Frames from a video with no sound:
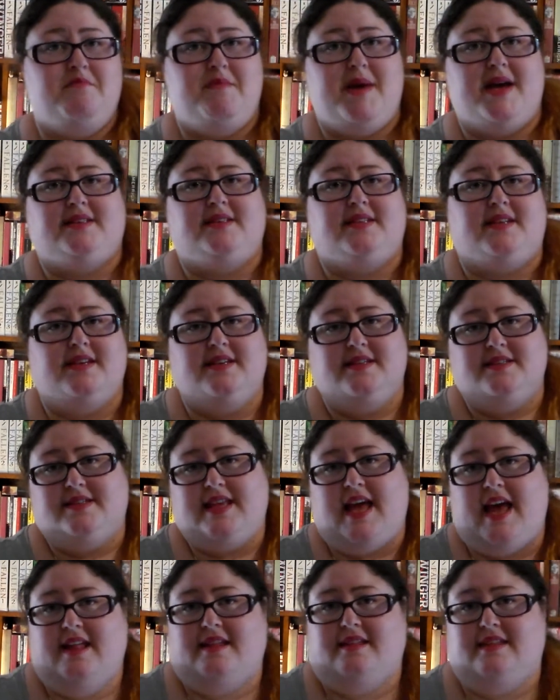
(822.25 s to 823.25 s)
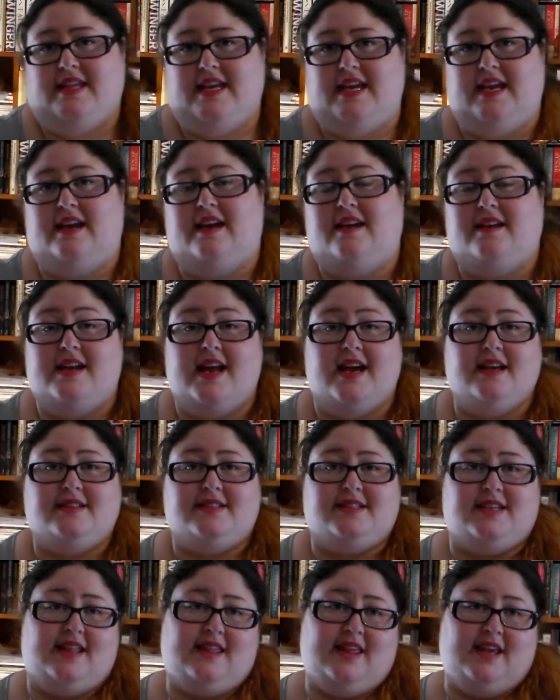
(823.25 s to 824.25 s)
massacres and the
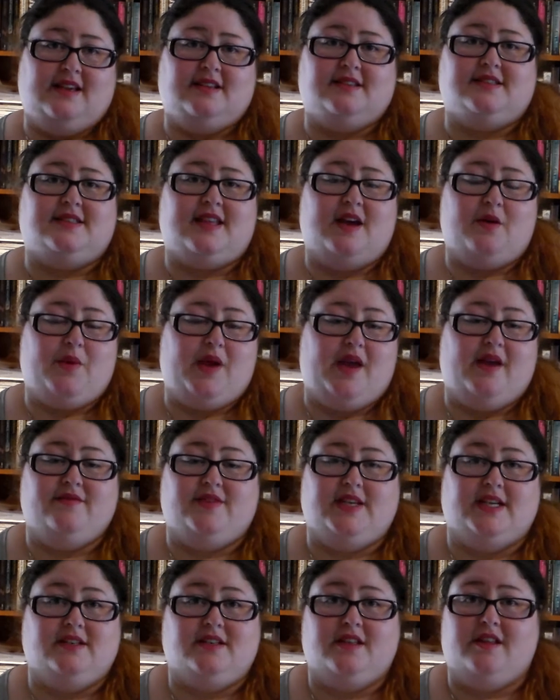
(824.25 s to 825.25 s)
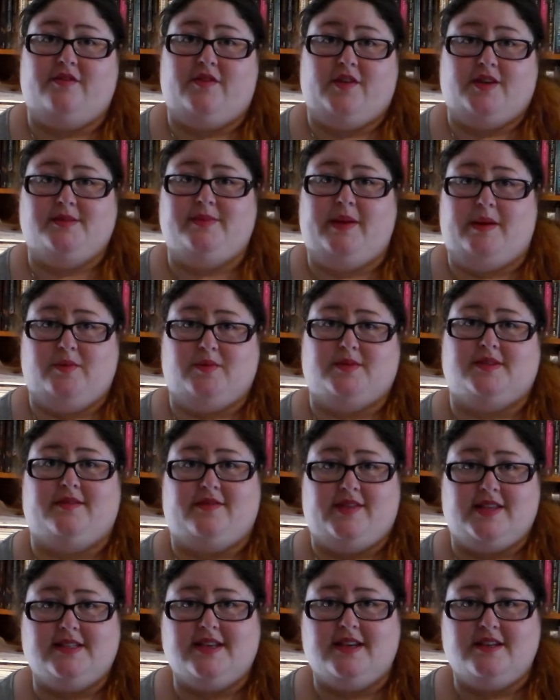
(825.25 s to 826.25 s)
nasty things that we have done to the First Peoples
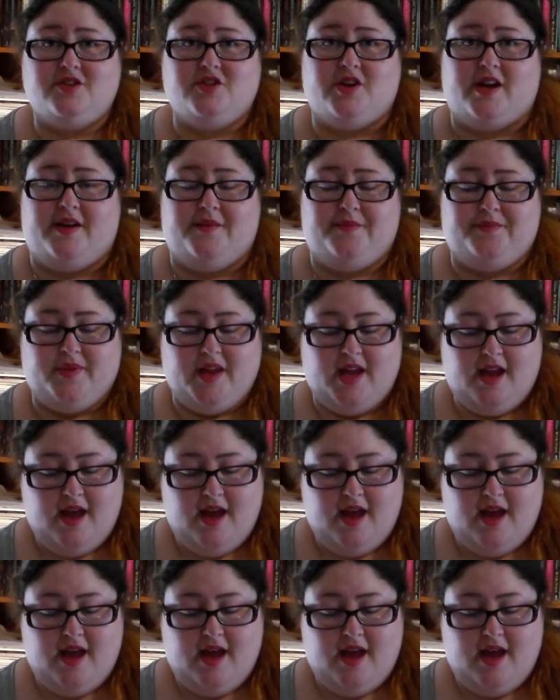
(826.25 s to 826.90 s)
of this country.